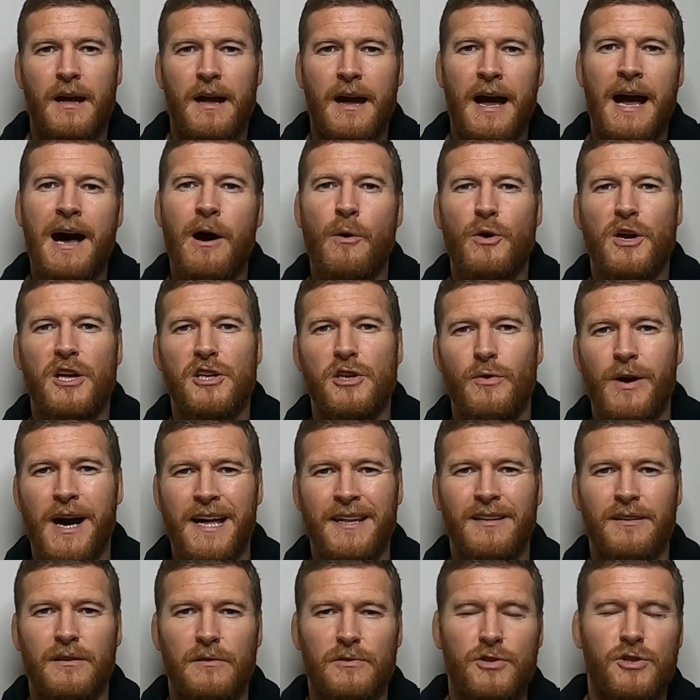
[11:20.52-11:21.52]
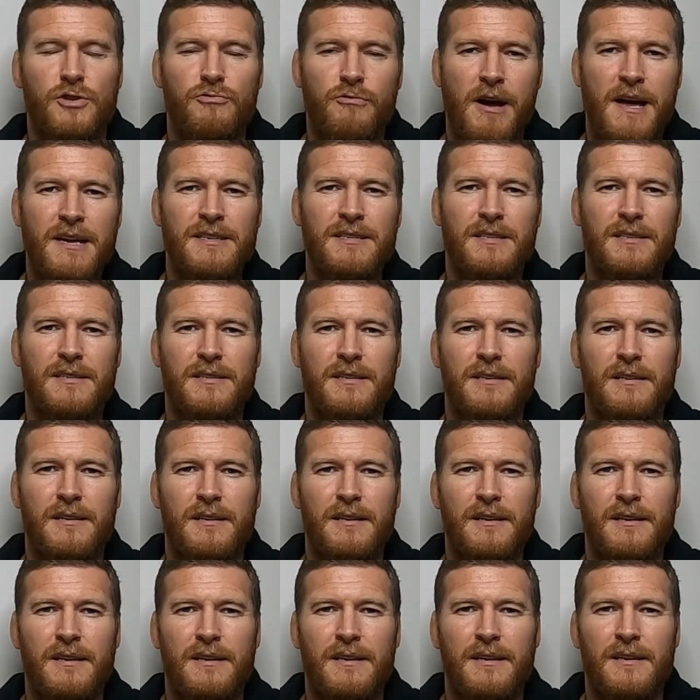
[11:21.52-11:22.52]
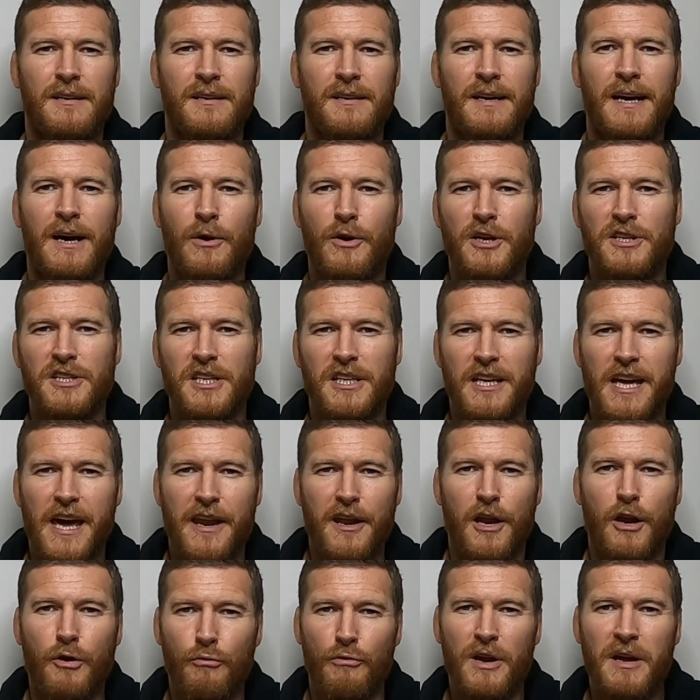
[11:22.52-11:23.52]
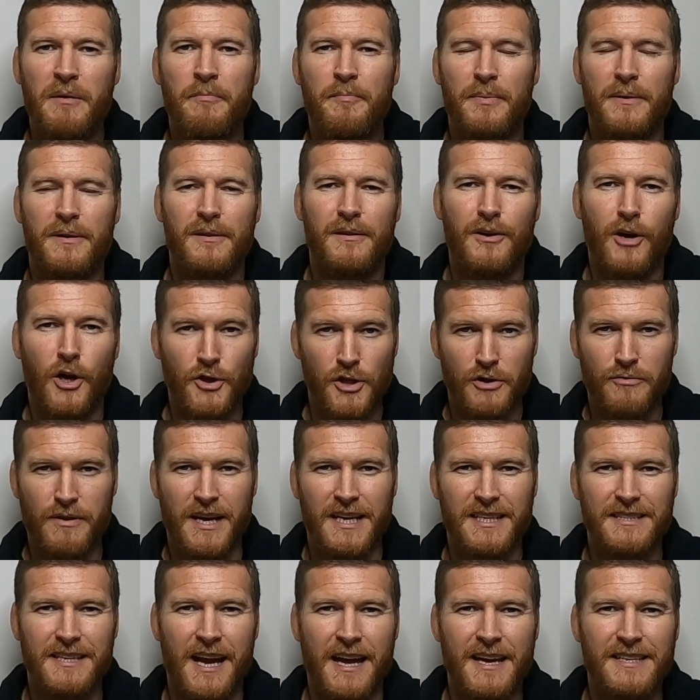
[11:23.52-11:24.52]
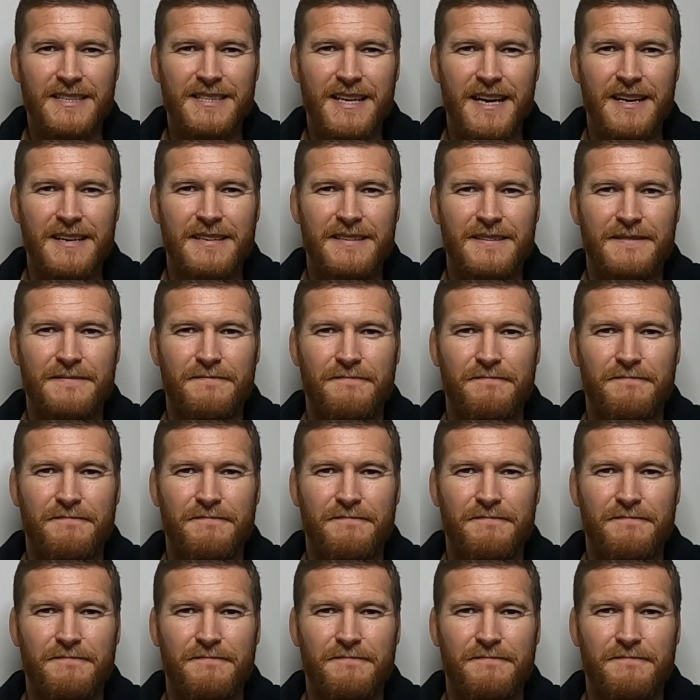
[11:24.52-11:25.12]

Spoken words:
how can you handle stress? How can you get a grip on your anxiety?